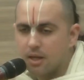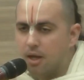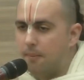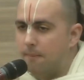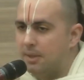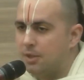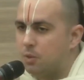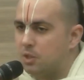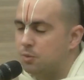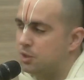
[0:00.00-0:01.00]
But
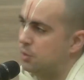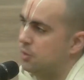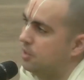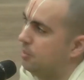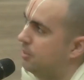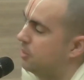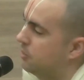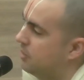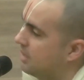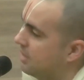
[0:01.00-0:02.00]
what we do with people,
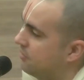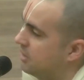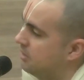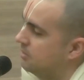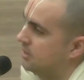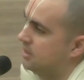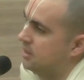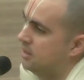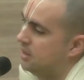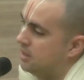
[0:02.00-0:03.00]
we give
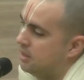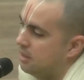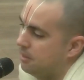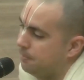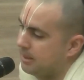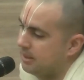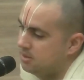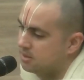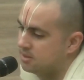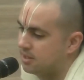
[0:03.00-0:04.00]
them
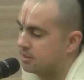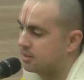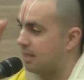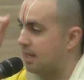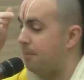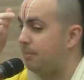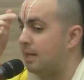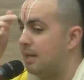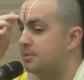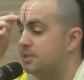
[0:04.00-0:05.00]
pills that
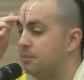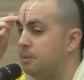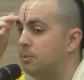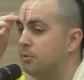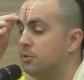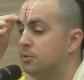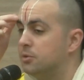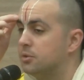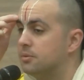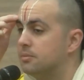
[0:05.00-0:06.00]
epilepsy people
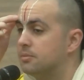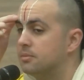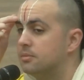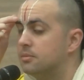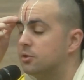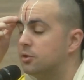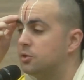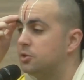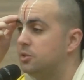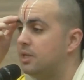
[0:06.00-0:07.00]
use. So you
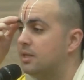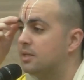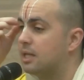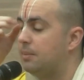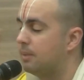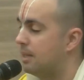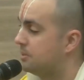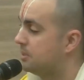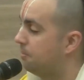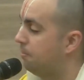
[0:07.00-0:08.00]
take these
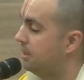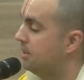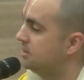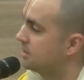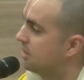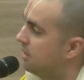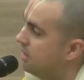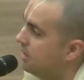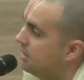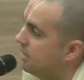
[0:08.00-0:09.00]
epilepsy pills,
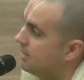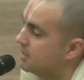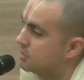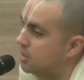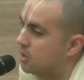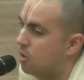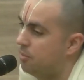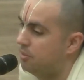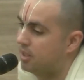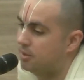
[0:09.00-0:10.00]
and that's going to calm
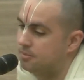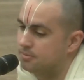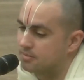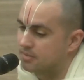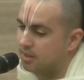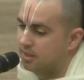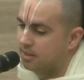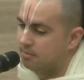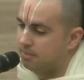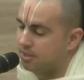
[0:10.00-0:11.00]
you down
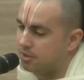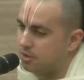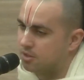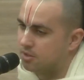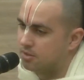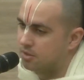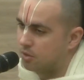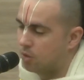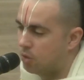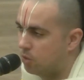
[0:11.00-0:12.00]
and make your
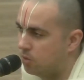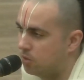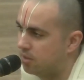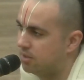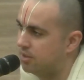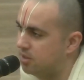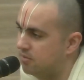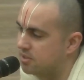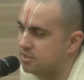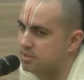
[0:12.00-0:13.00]
whole
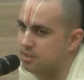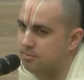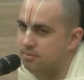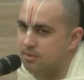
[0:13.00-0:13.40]
nervous system